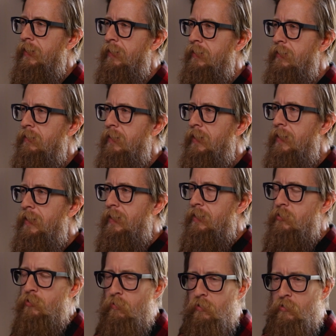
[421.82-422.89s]
and
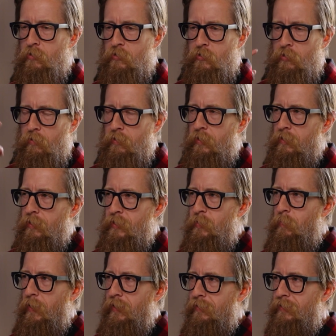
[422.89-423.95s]
it sort of just circulates
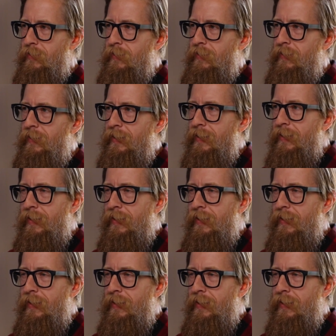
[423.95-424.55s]
back there,